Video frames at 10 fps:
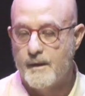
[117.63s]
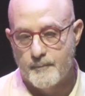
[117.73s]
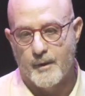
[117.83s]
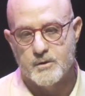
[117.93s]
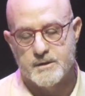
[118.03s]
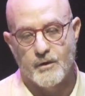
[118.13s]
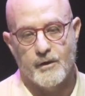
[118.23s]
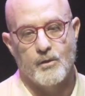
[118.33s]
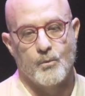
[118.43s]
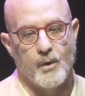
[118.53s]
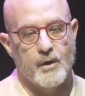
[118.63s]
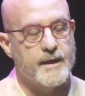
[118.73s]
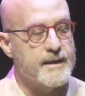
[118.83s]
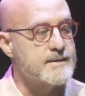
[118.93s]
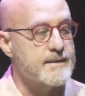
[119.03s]
because a lot of the work
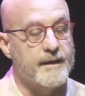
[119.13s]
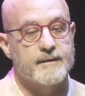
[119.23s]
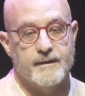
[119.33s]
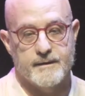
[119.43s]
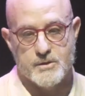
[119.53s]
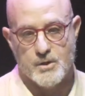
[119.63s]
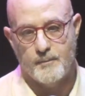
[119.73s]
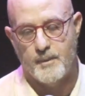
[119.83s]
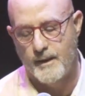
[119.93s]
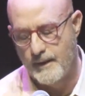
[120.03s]
is done at the top.